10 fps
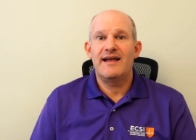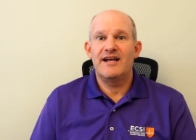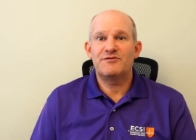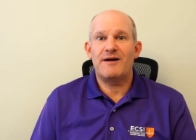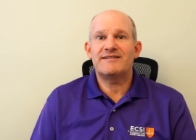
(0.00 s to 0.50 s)

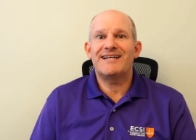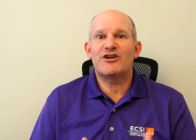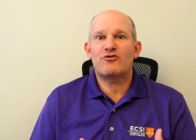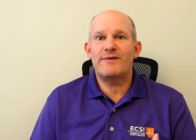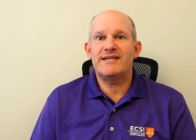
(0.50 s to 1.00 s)
as well as
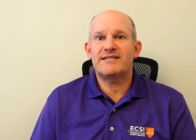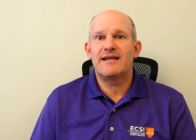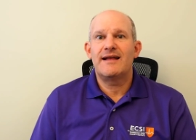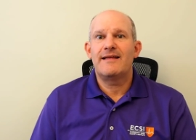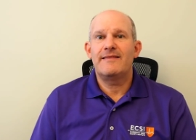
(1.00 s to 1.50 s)
increase
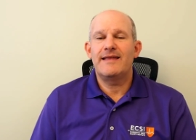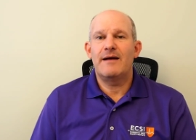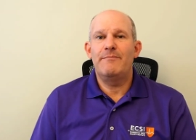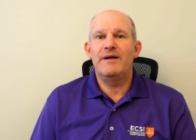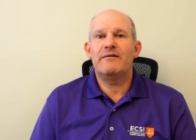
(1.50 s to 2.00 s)
the
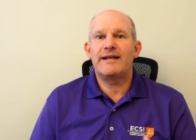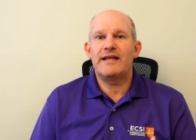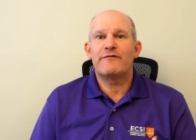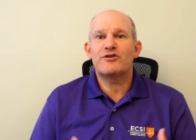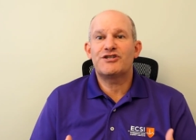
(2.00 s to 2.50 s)

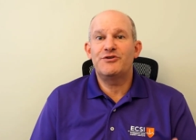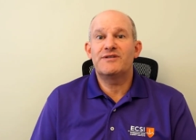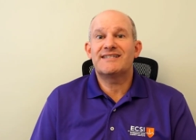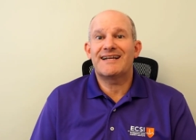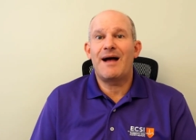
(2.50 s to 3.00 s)
ability for students
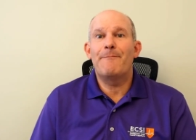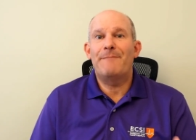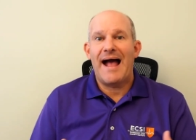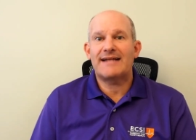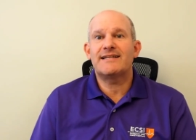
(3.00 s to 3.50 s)
to come
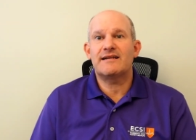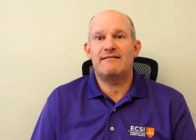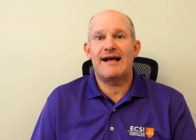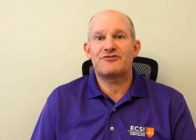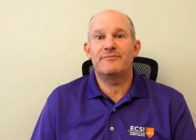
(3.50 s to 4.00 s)
back to the
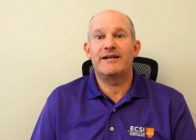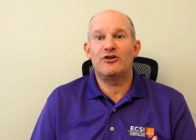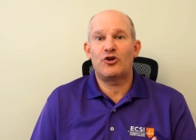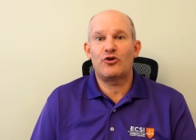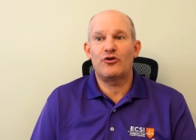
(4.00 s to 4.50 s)
classroom and
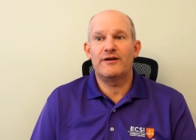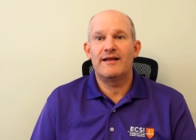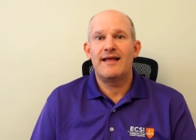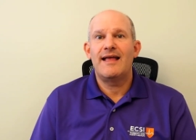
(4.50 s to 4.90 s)
learn